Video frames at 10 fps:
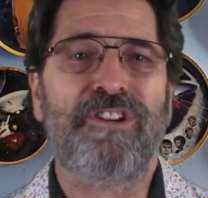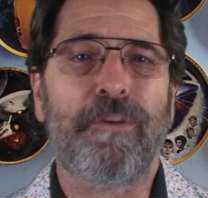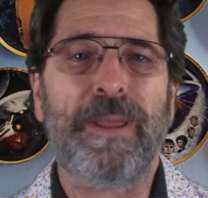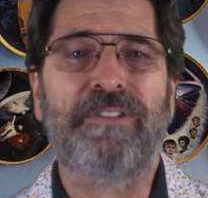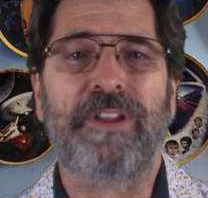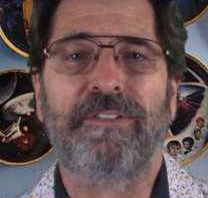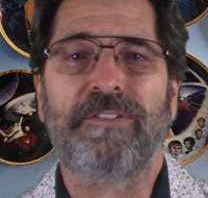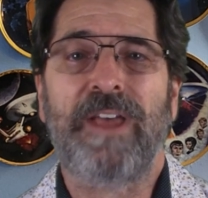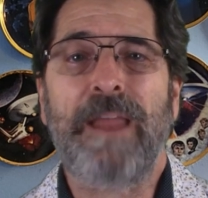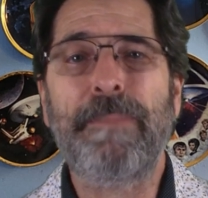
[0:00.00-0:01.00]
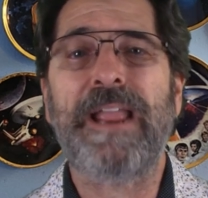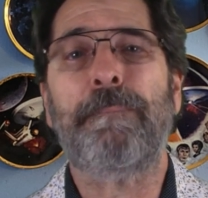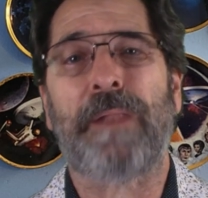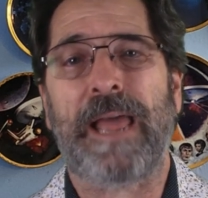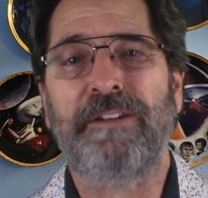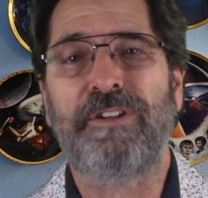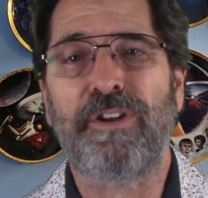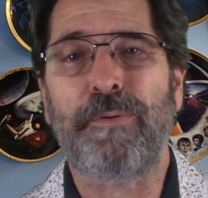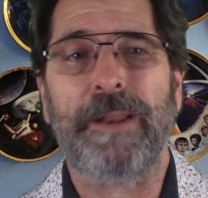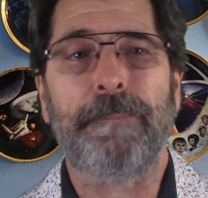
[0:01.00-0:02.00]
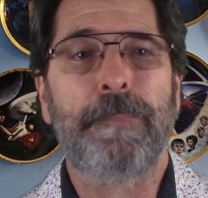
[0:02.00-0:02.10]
your business and make a plan to do it.